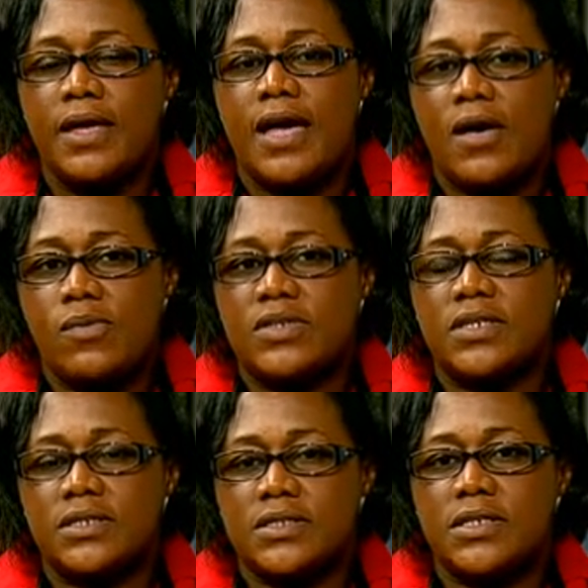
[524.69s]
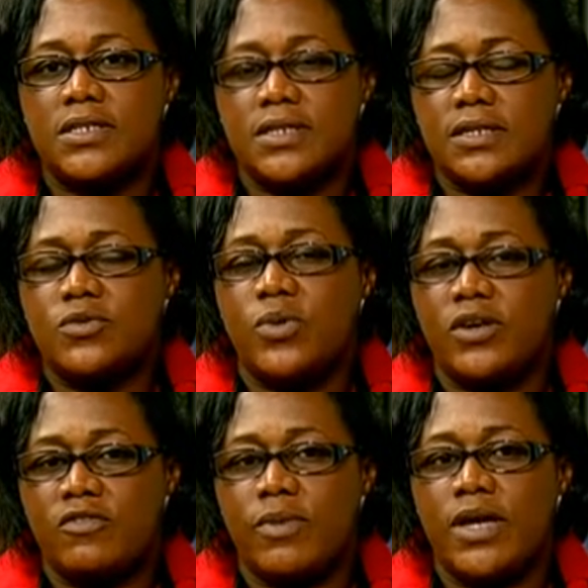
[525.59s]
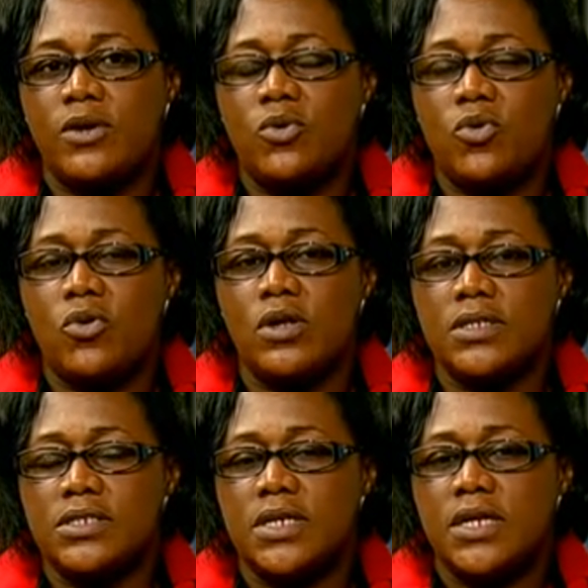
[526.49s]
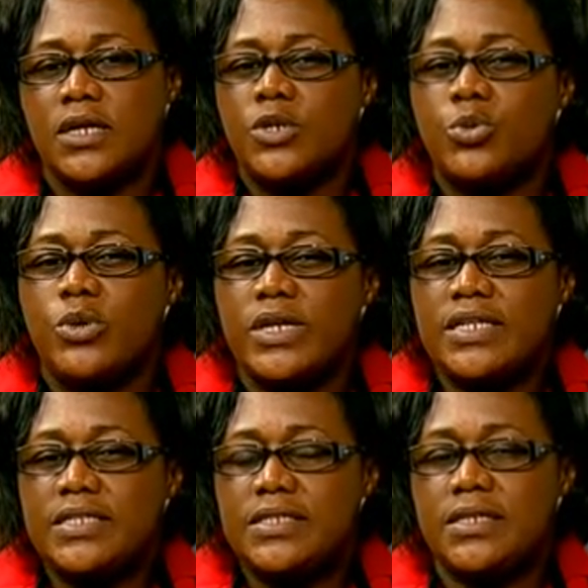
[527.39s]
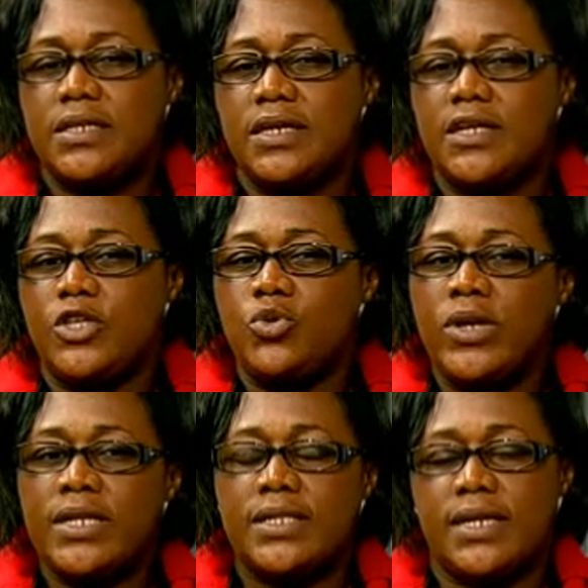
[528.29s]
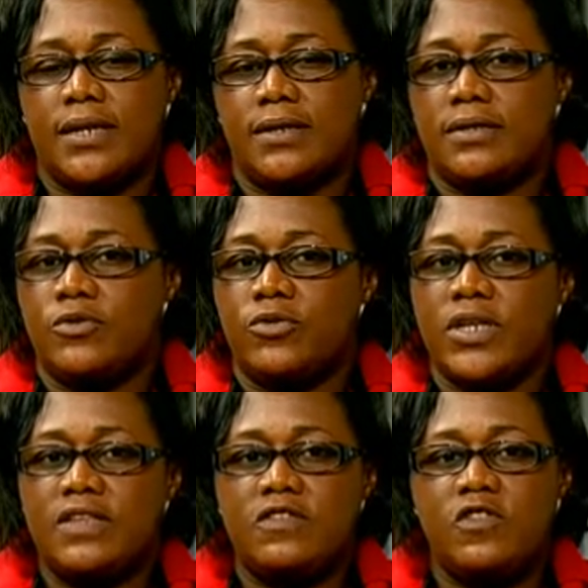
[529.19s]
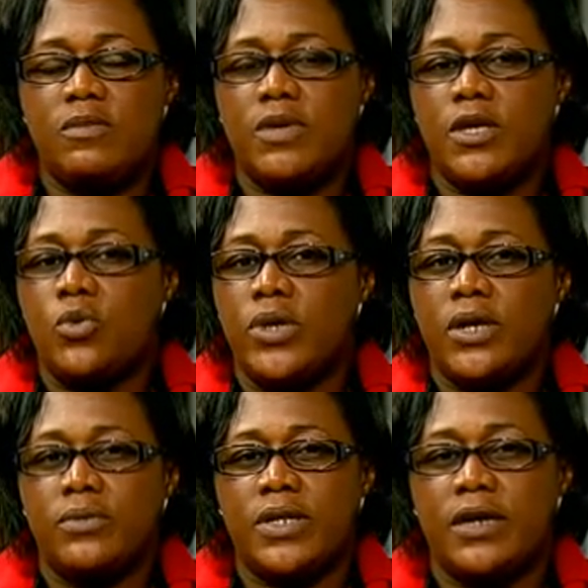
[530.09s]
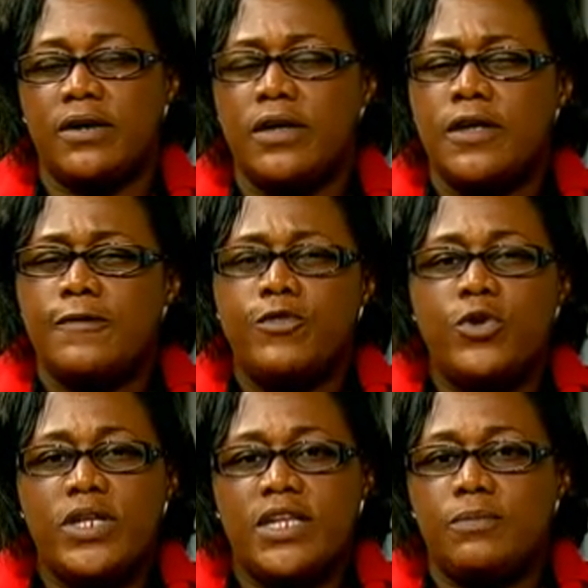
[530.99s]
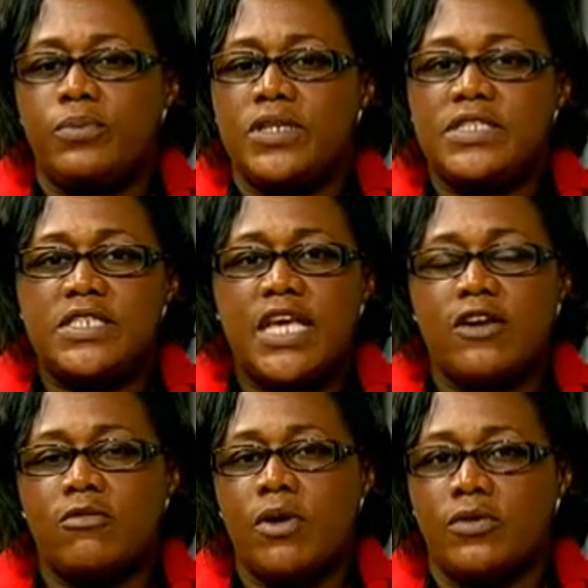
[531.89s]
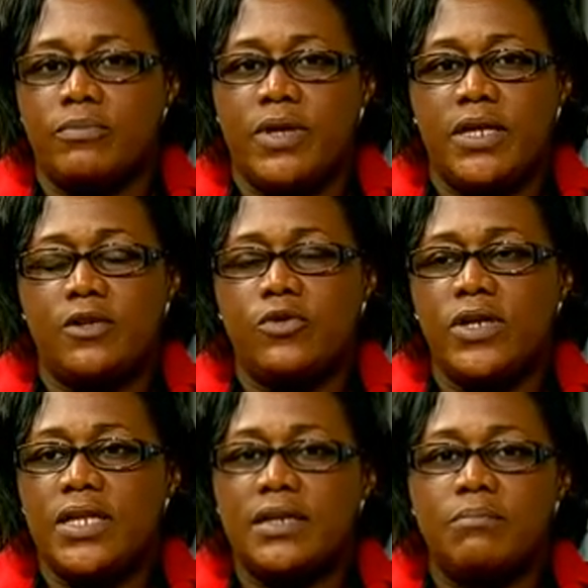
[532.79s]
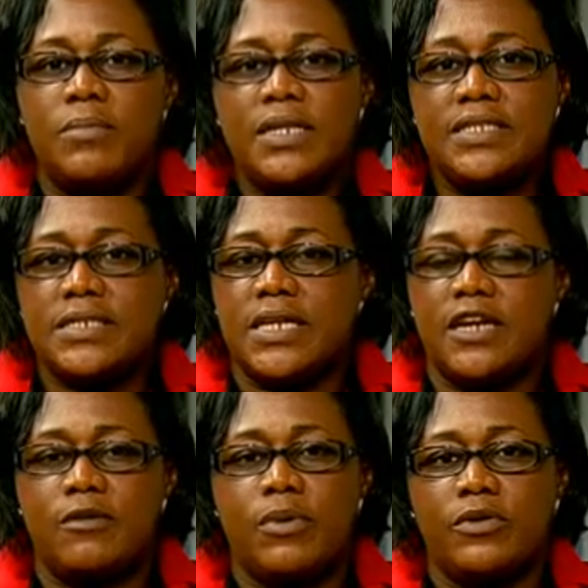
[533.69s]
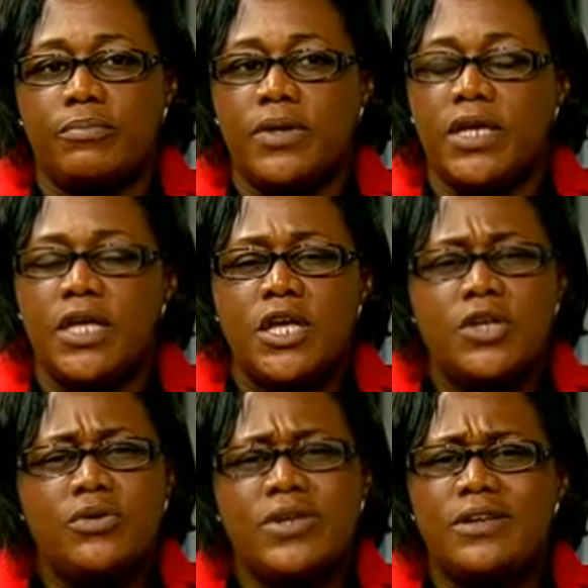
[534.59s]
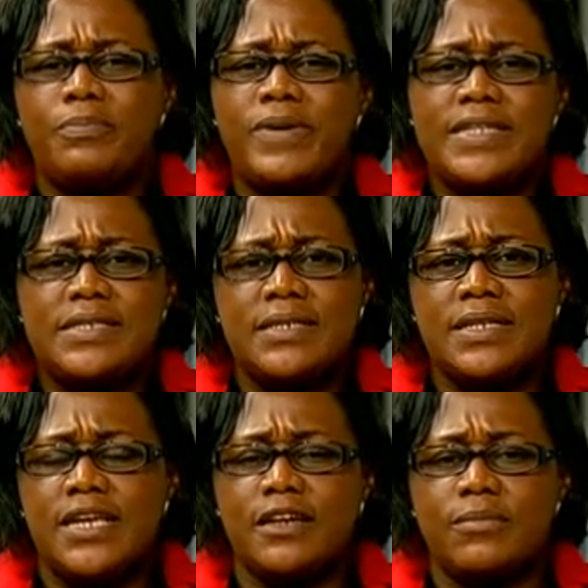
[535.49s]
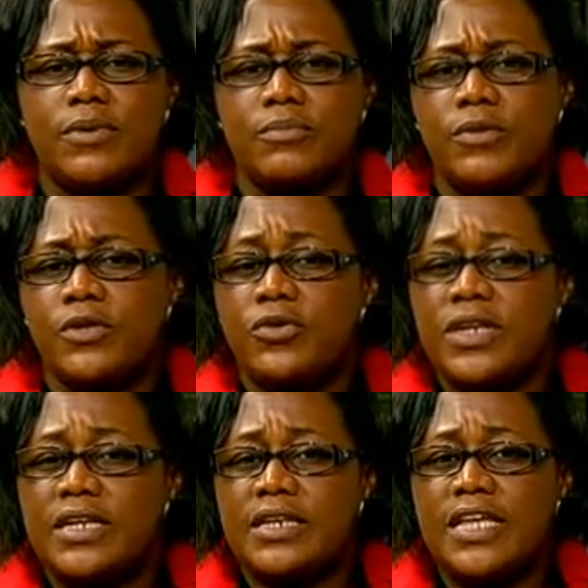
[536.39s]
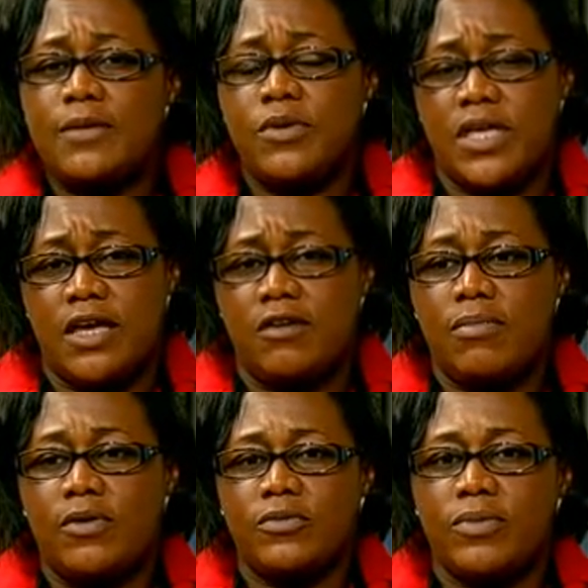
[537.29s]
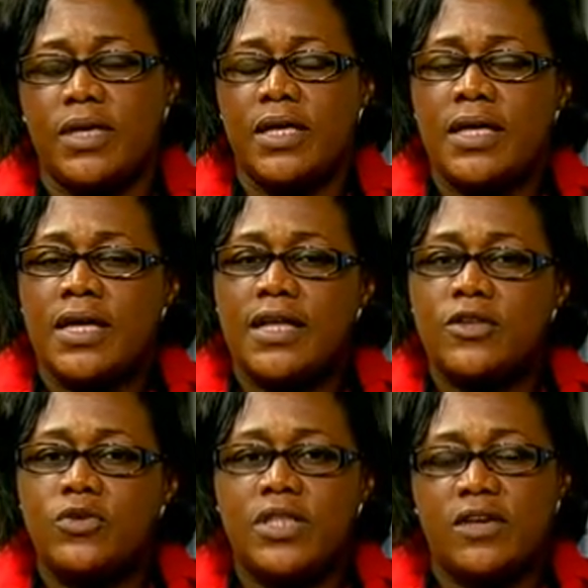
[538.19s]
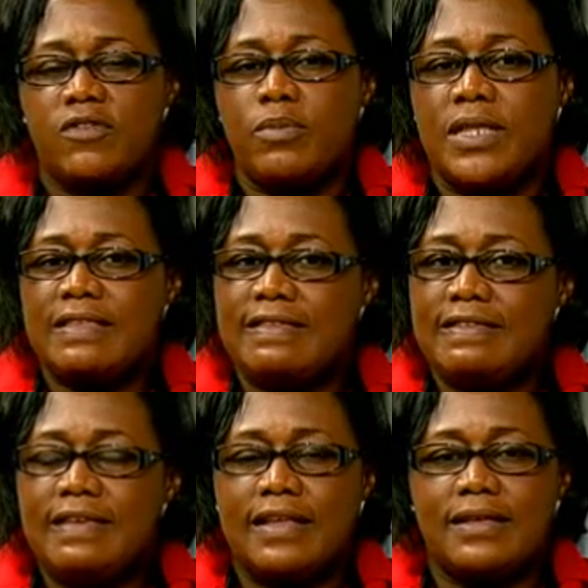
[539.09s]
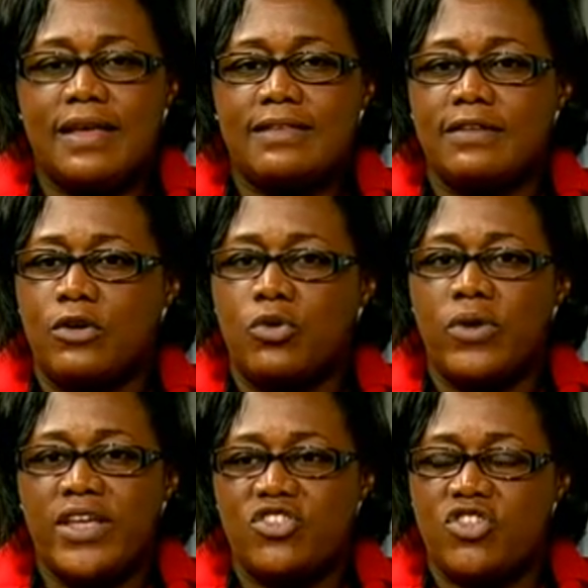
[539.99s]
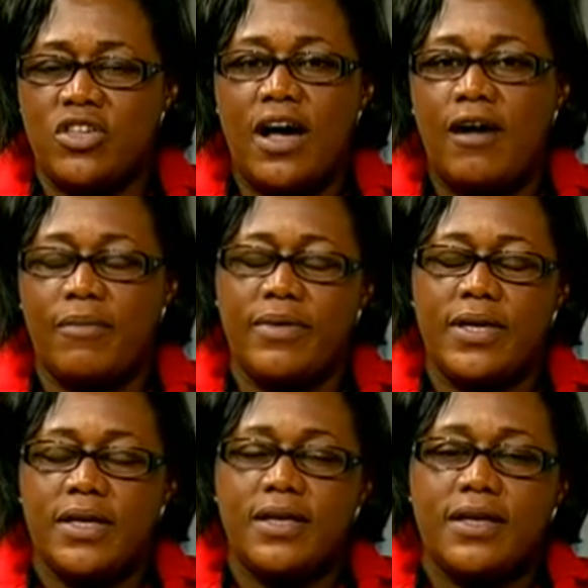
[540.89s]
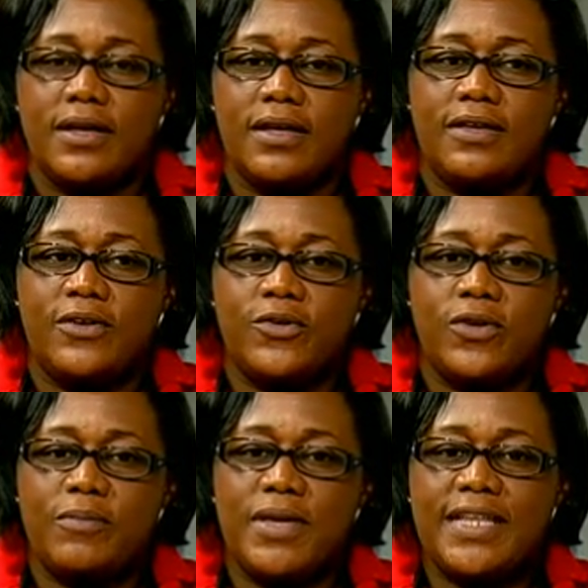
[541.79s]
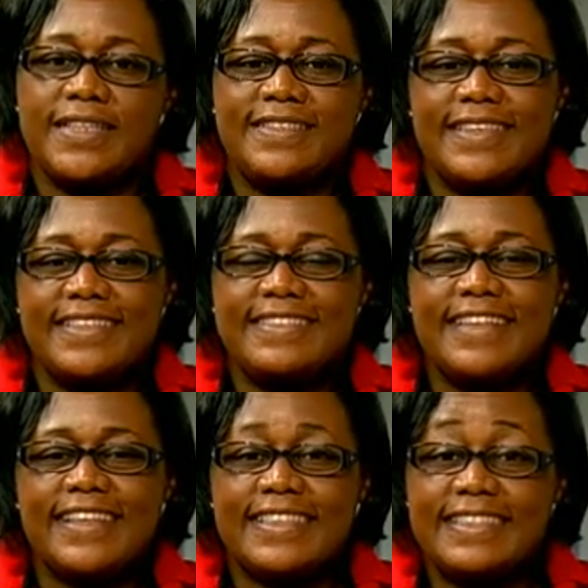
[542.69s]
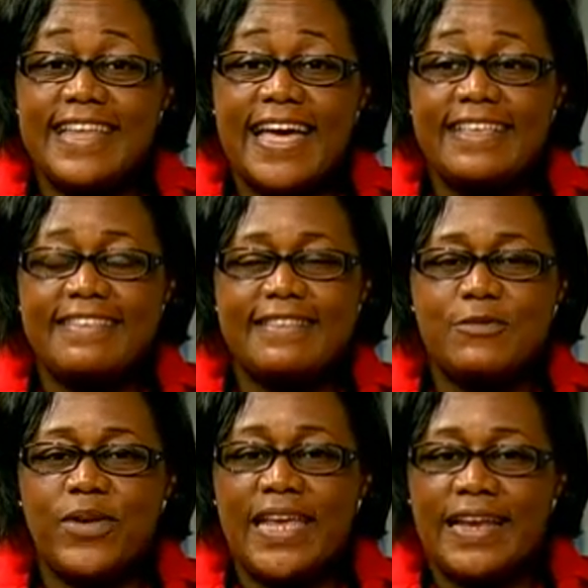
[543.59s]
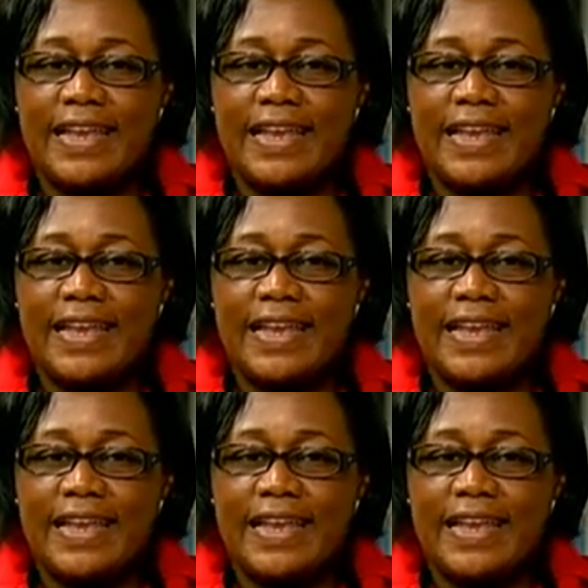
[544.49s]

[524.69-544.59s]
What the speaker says: I will succeed. It is one of my goals to really see a unit and to really see me going out there, knowing that the police care about me, knowing that the minister care about me, knowing that the president care about me, knowing that the neighbor care about me, and know that everybody see it as a great job. You know, I mean, it's not nice when I